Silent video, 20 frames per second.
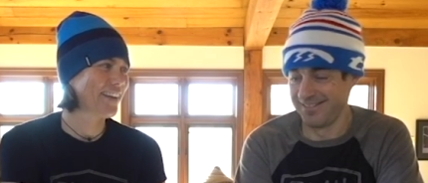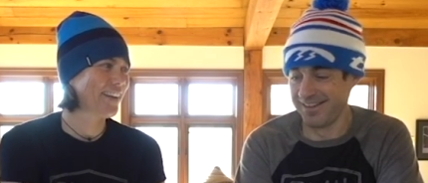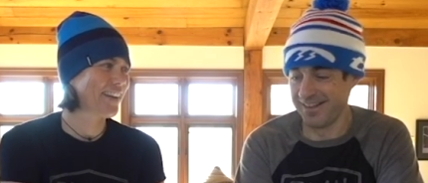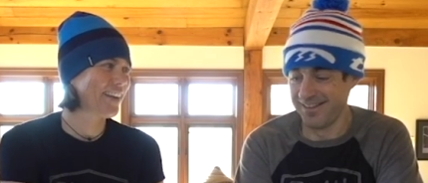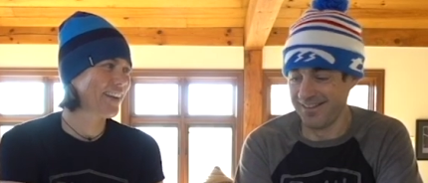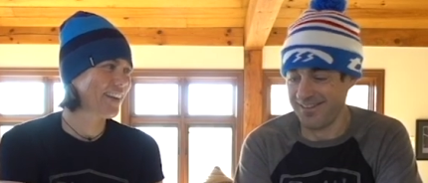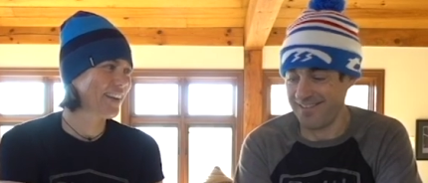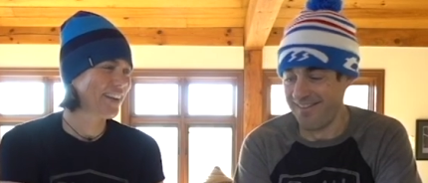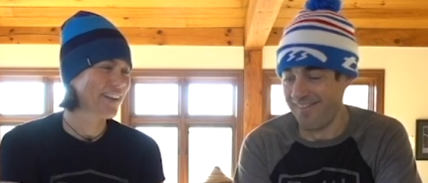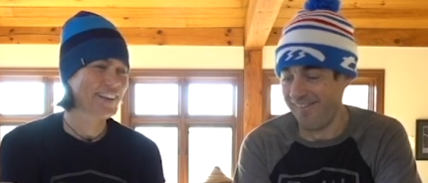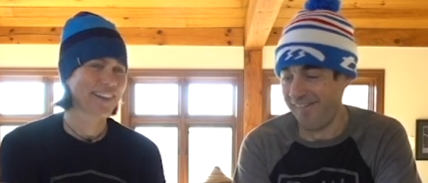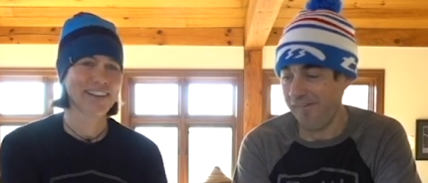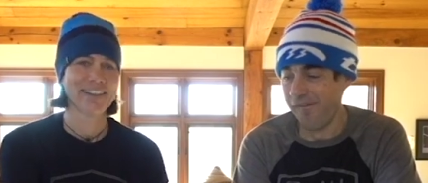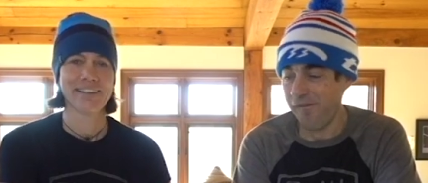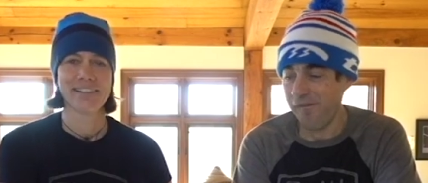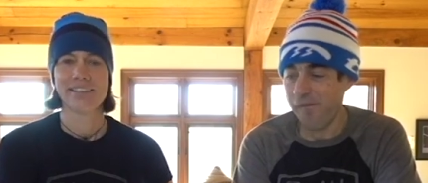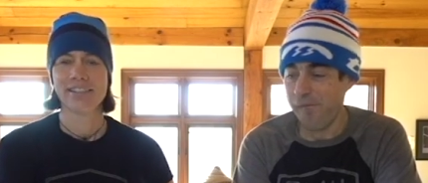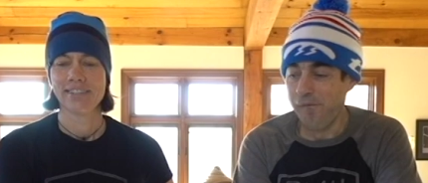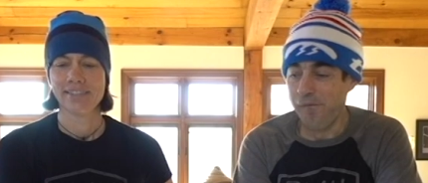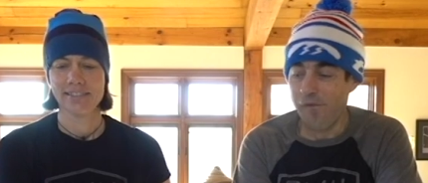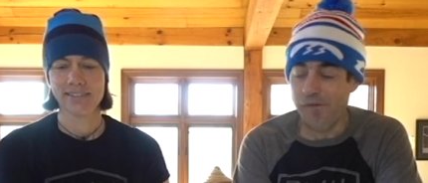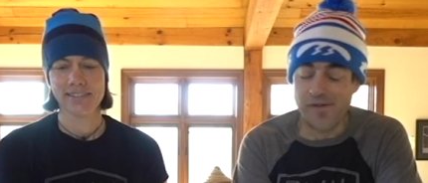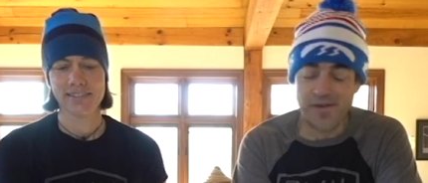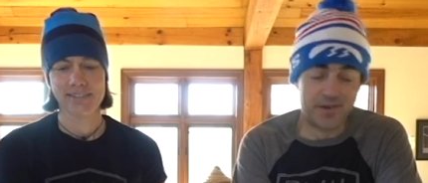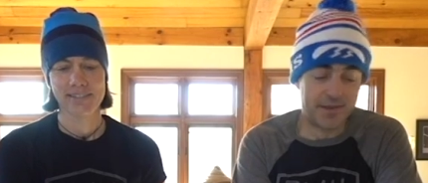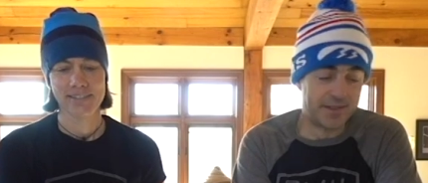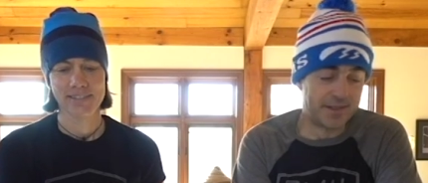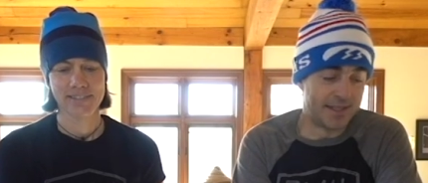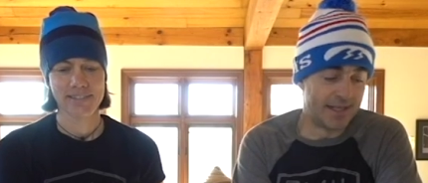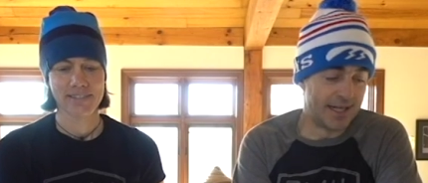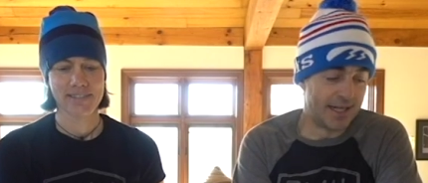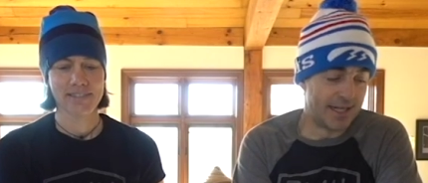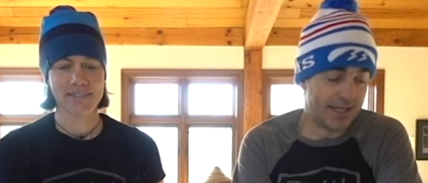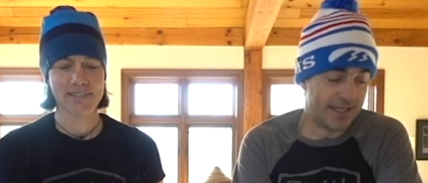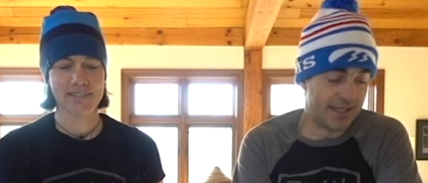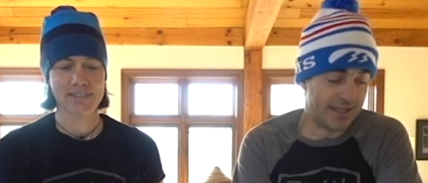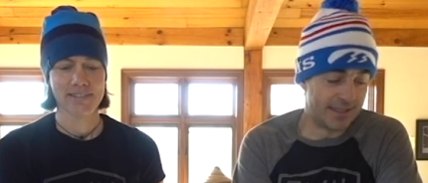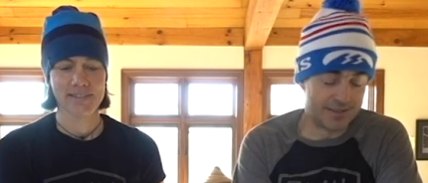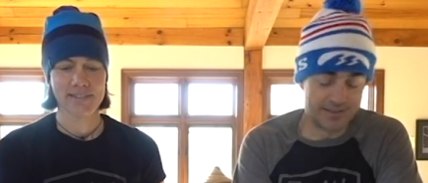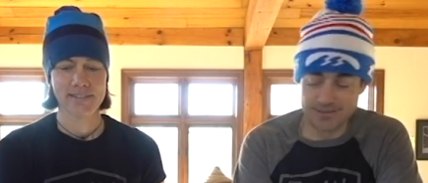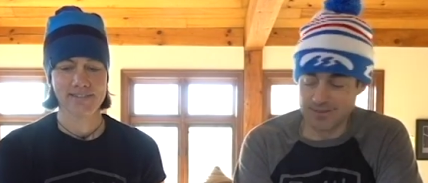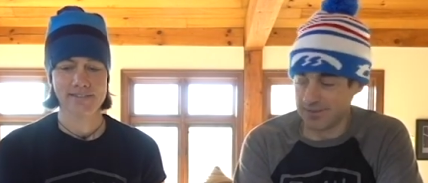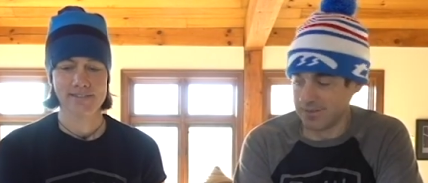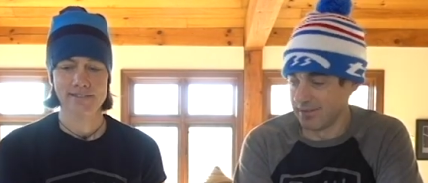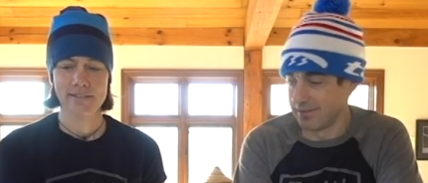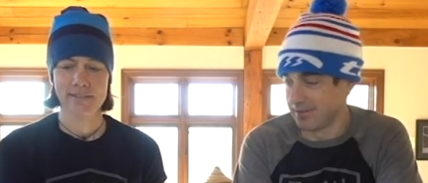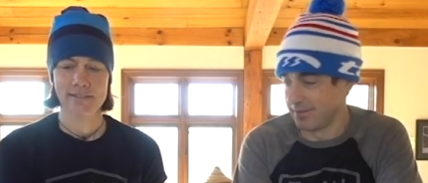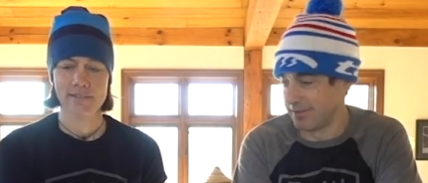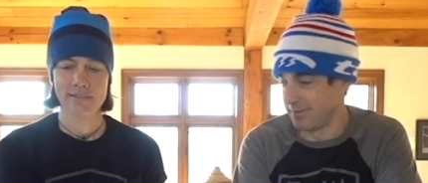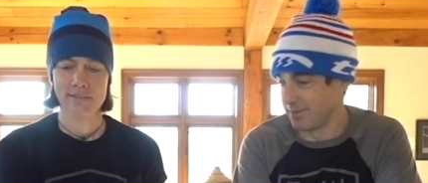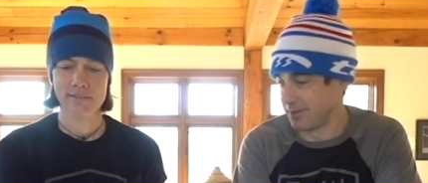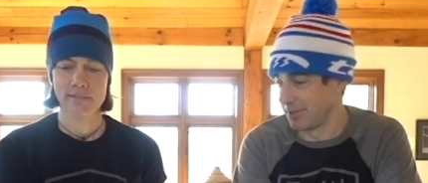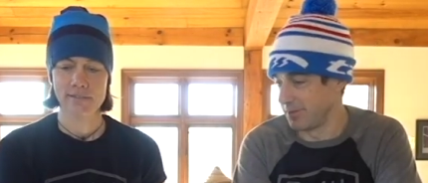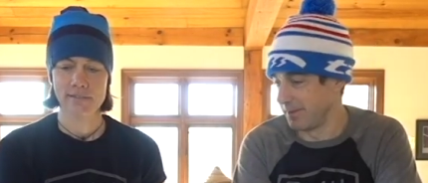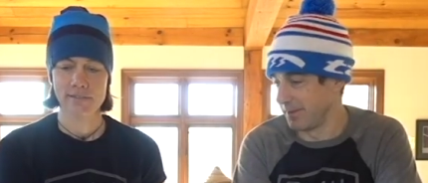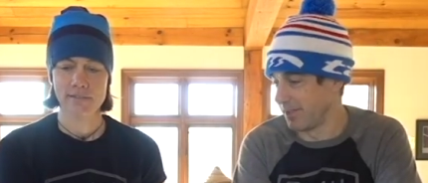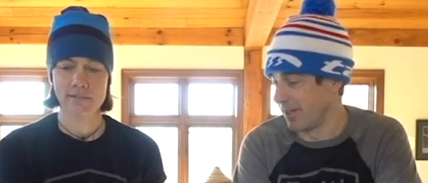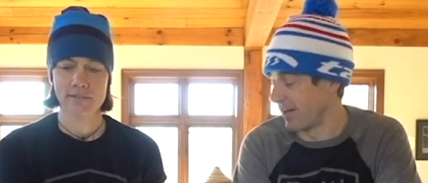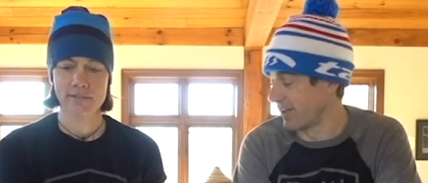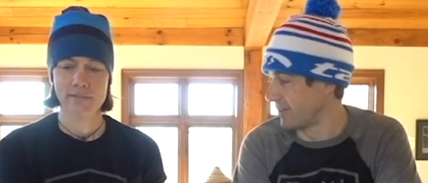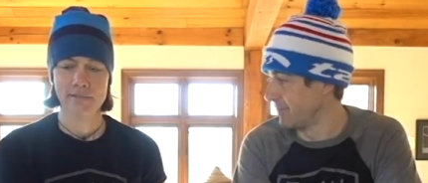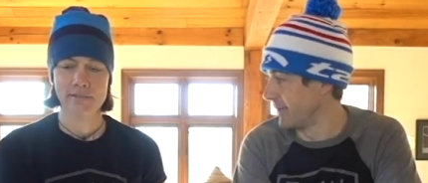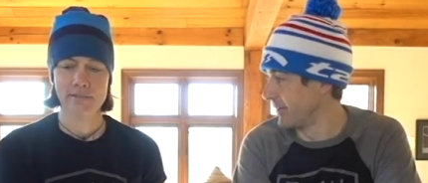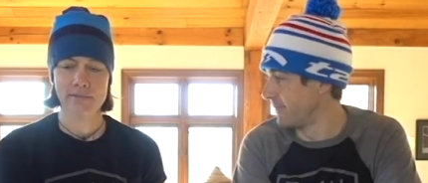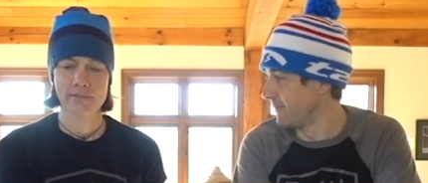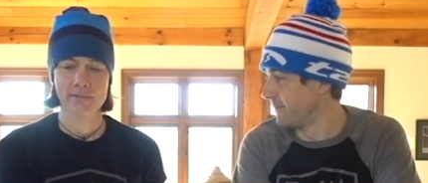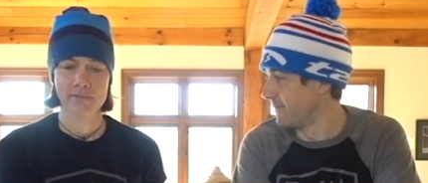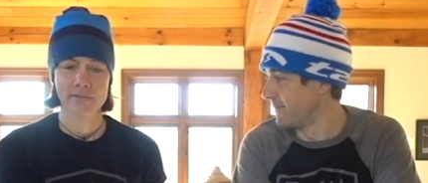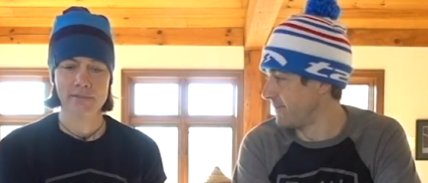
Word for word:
Speaker 1: yeah. Uh, what should we talk about?